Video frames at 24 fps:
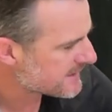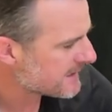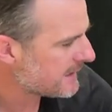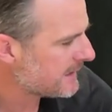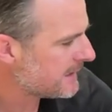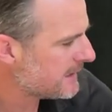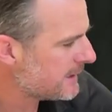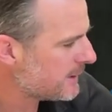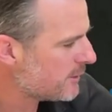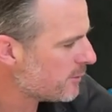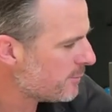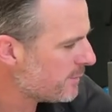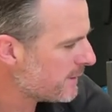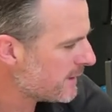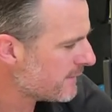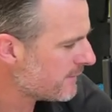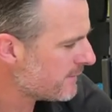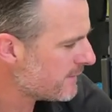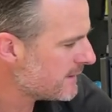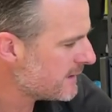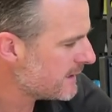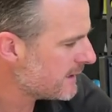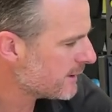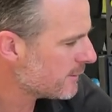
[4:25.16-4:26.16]
a little bit of
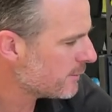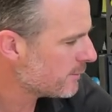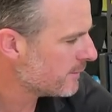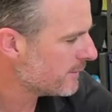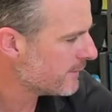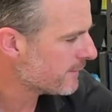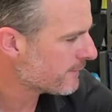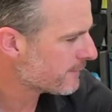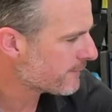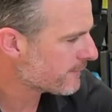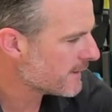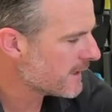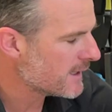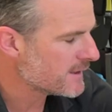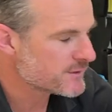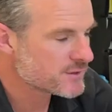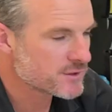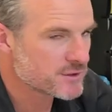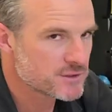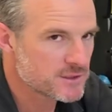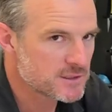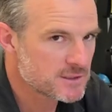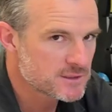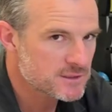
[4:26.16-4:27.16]
a niggle in the front.
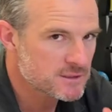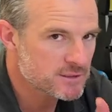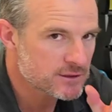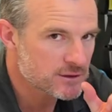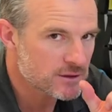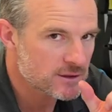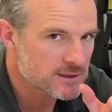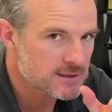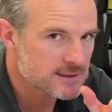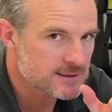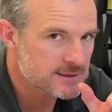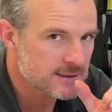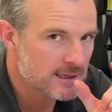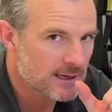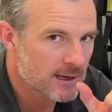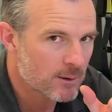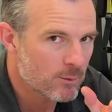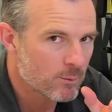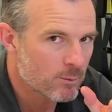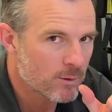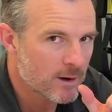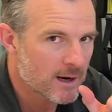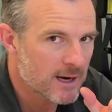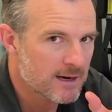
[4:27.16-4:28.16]
So she's just got to stay
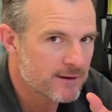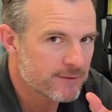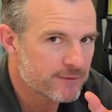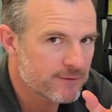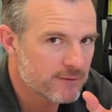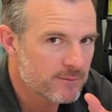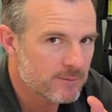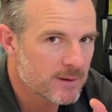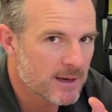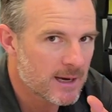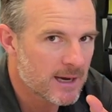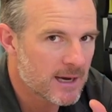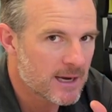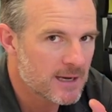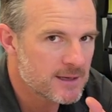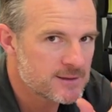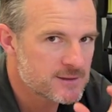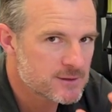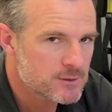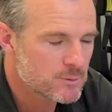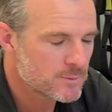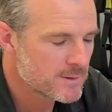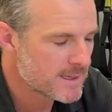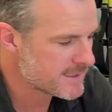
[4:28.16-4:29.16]
away from that
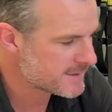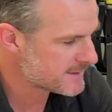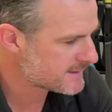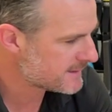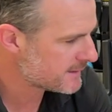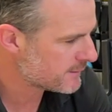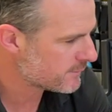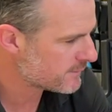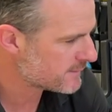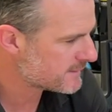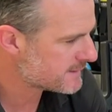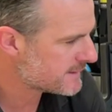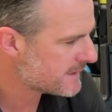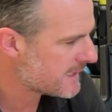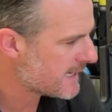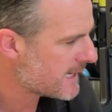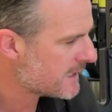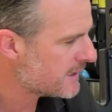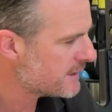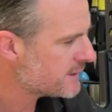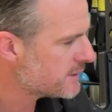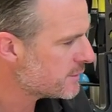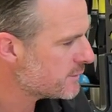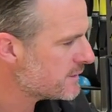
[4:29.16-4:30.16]
until that settles
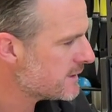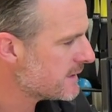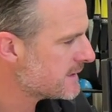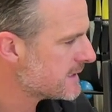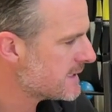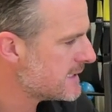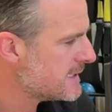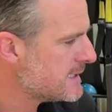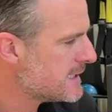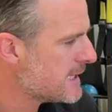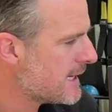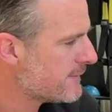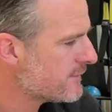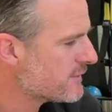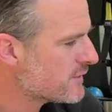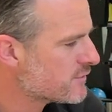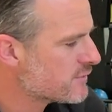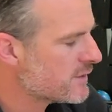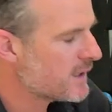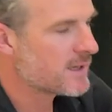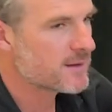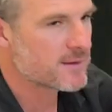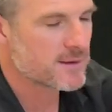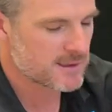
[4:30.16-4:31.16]
down, until she gets enough
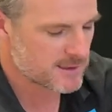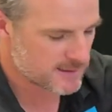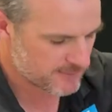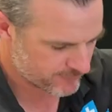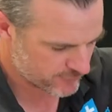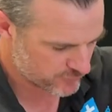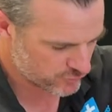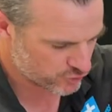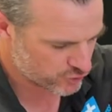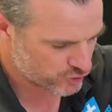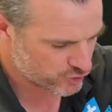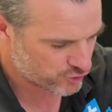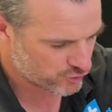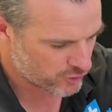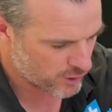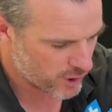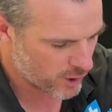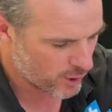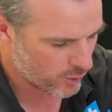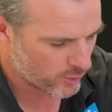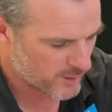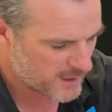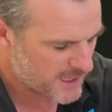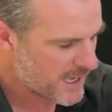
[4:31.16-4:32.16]
strength and enough
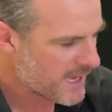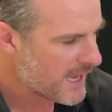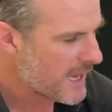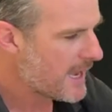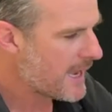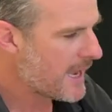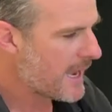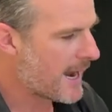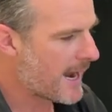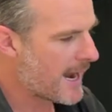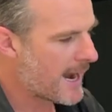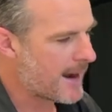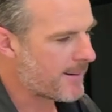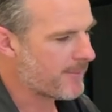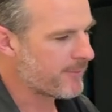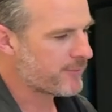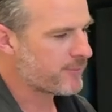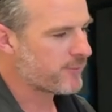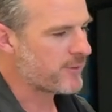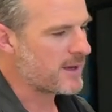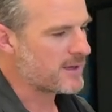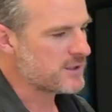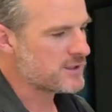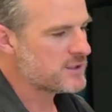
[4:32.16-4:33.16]
control
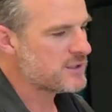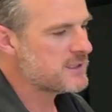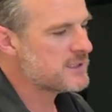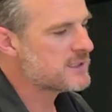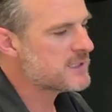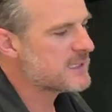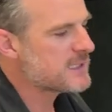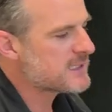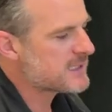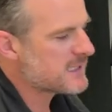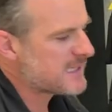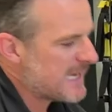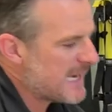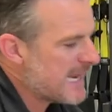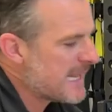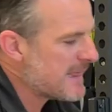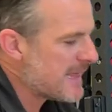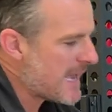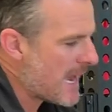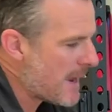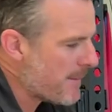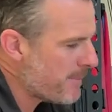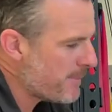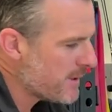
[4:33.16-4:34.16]
through that. She's just getting
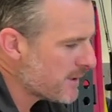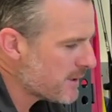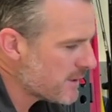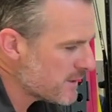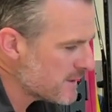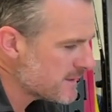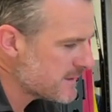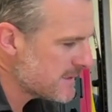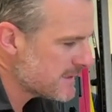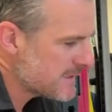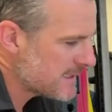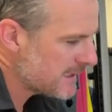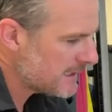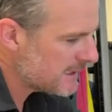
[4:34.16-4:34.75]
that because there's a